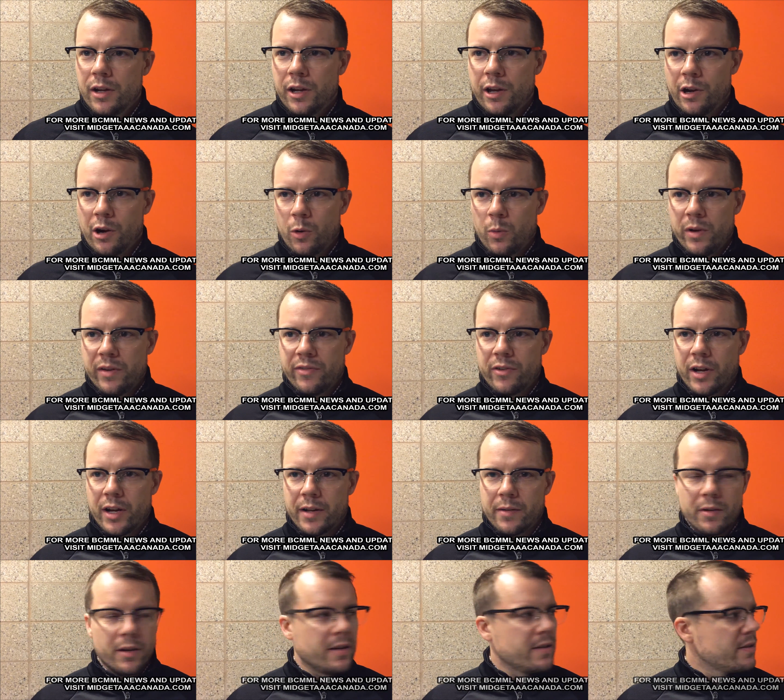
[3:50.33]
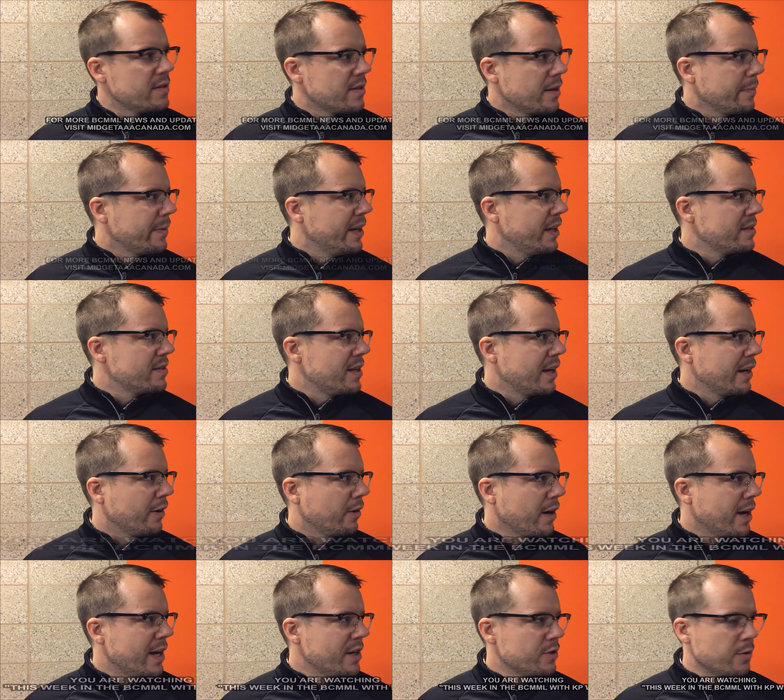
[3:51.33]
We've got some kids that
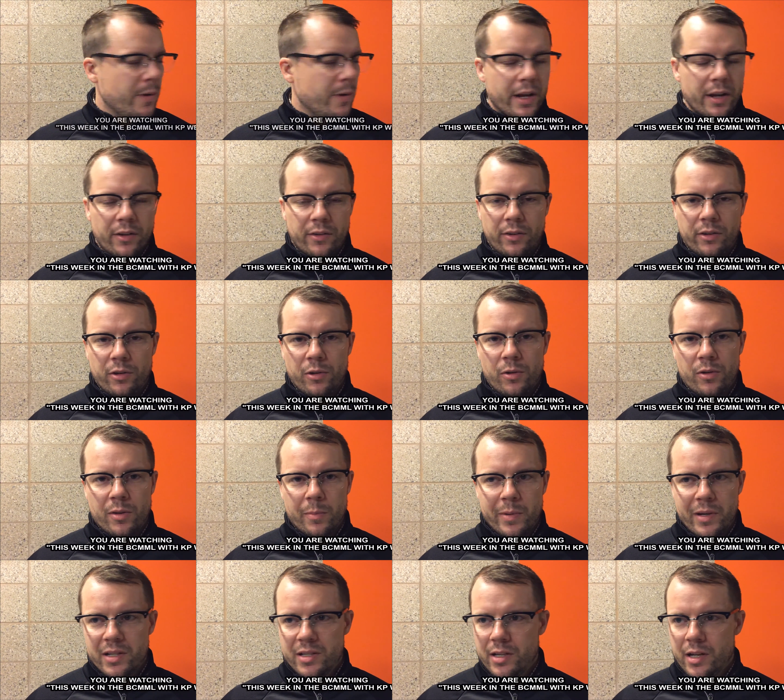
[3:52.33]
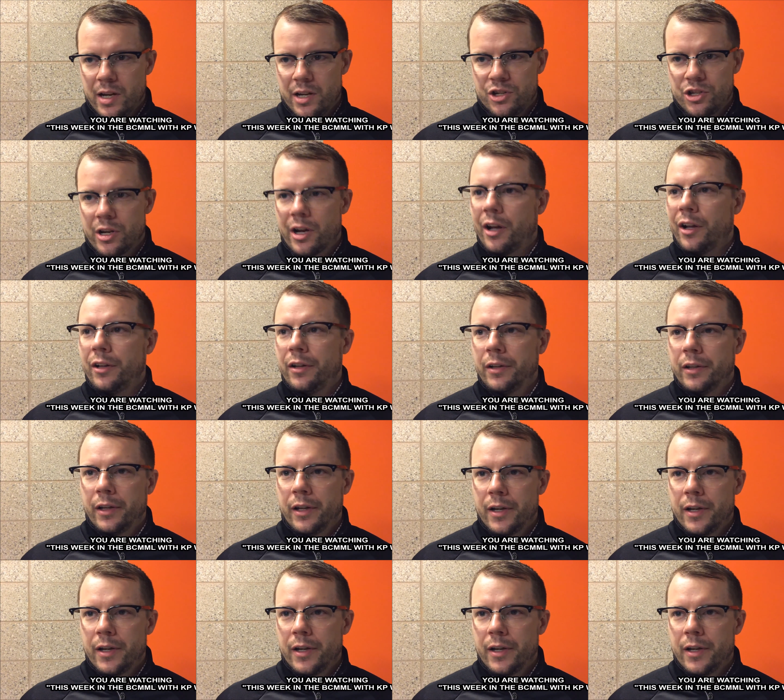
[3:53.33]
graduated to the BCHL